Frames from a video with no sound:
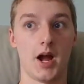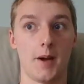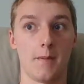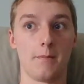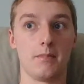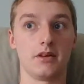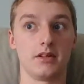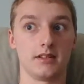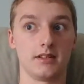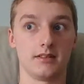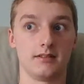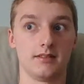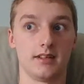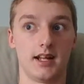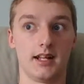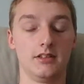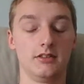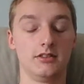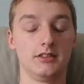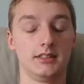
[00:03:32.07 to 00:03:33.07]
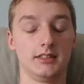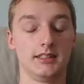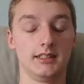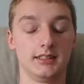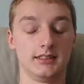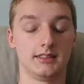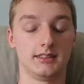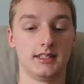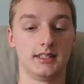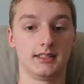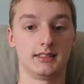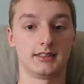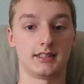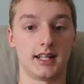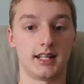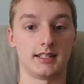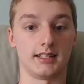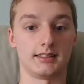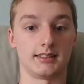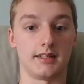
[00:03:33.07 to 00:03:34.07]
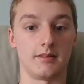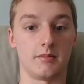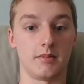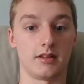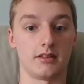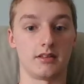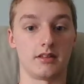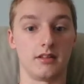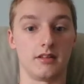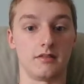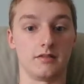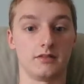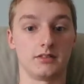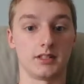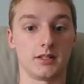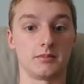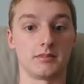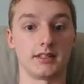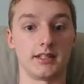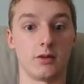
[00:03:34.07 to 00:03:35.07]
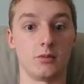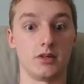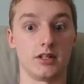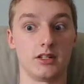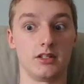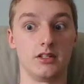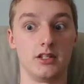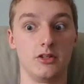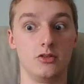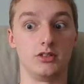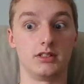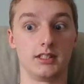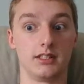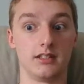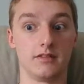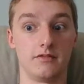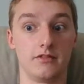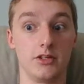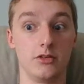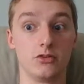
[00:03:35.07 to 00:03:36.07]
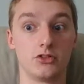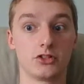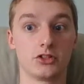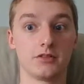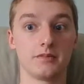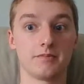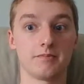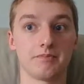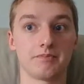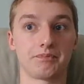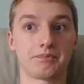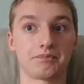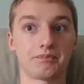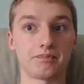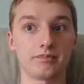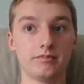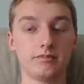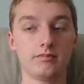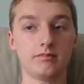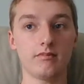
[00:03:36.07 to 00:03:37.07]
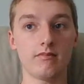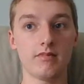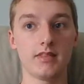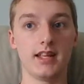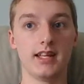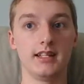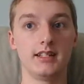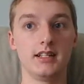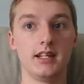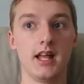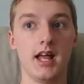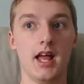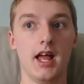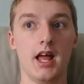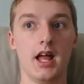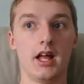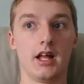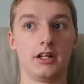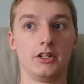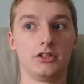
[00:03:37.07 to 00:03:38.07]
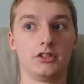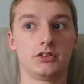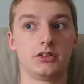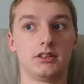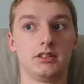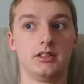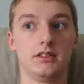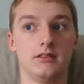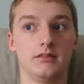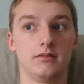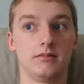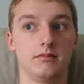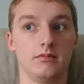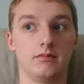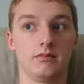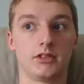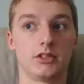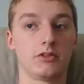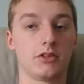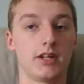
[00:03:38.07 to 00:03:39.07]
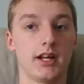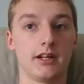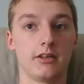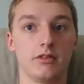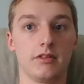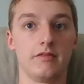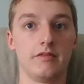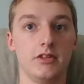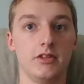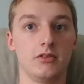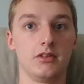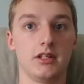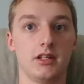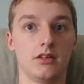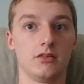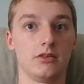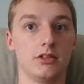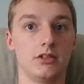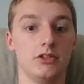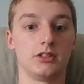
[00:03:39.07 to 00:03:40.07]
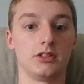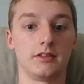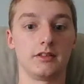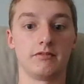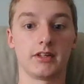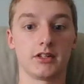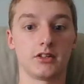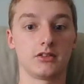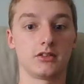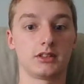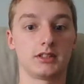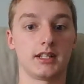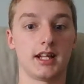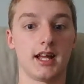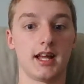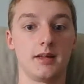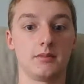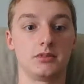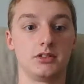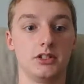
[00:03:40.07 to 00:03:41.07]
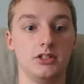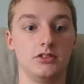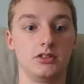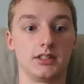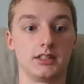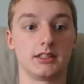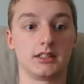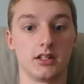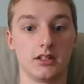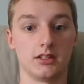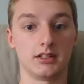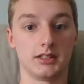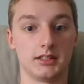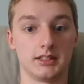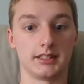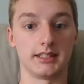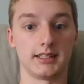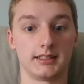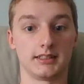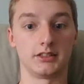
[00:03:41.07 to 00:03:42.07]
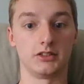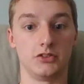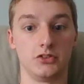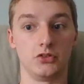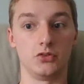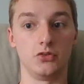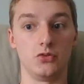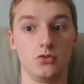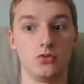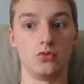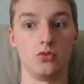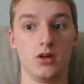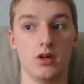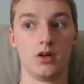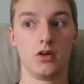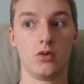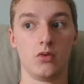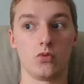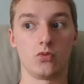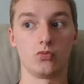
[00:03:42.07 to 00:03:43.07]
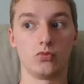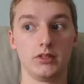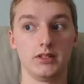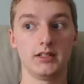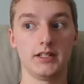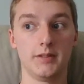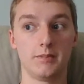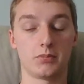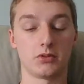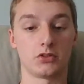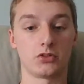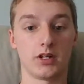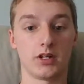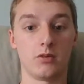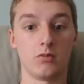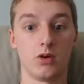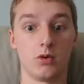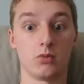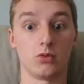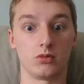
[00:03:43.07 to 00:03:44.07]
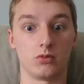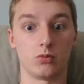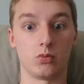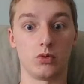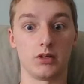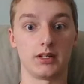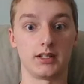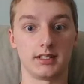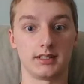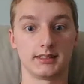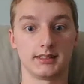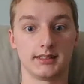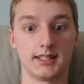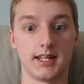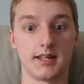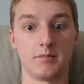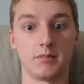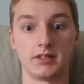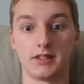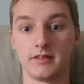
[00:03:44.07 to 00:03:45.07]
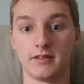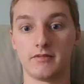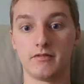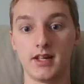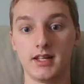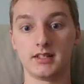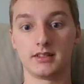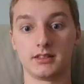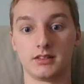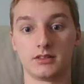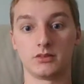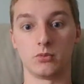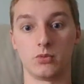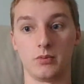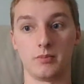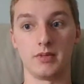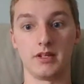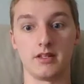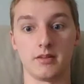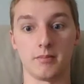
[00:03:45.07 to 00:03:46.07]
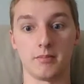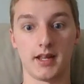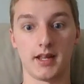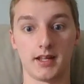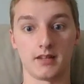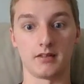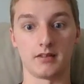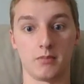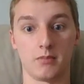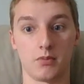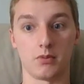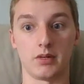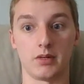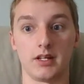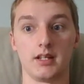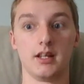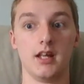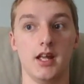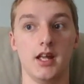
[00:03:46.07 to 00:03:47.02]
but I do see this as a method of something that we could use in the future. And just to kind of review it, using finger snaps, using tongue clicks to really portray what we're wanting to say, but the face would be the main point.